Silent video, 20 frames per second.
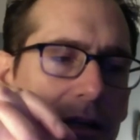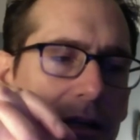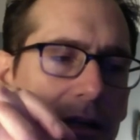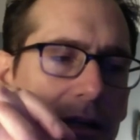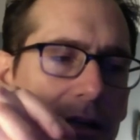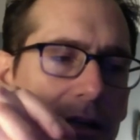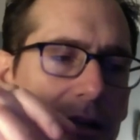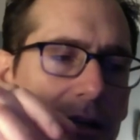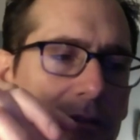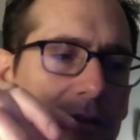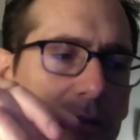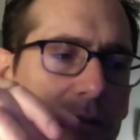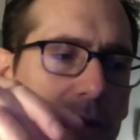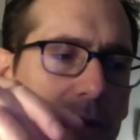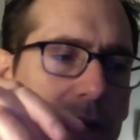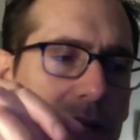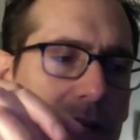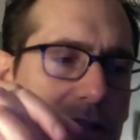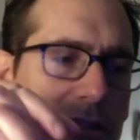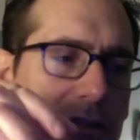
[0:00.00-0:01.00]
even
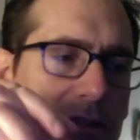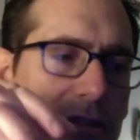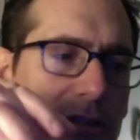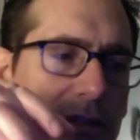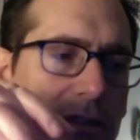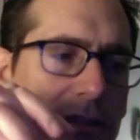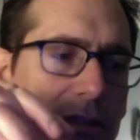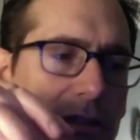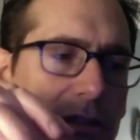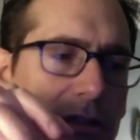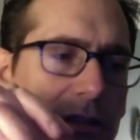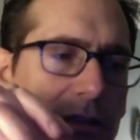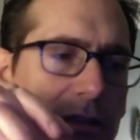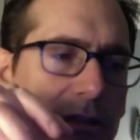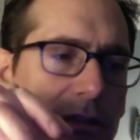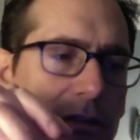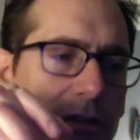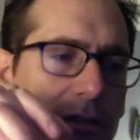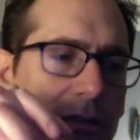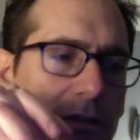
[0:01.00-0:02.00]
when it's
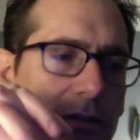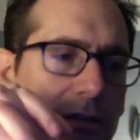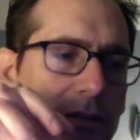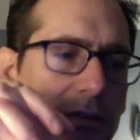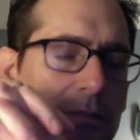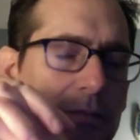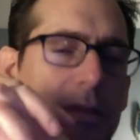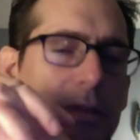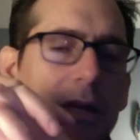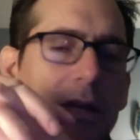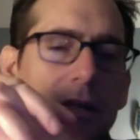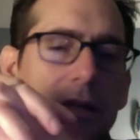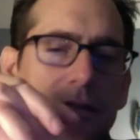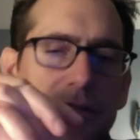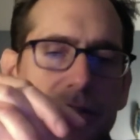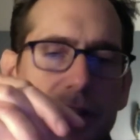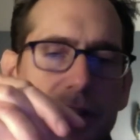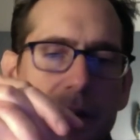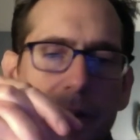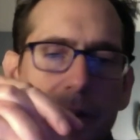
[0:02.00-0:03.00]
the middle of
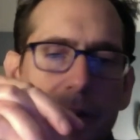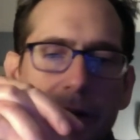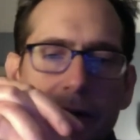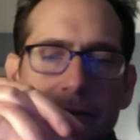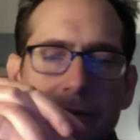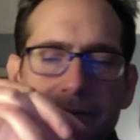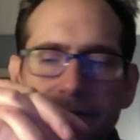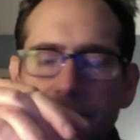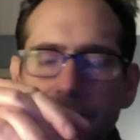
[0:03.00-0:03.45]
summer,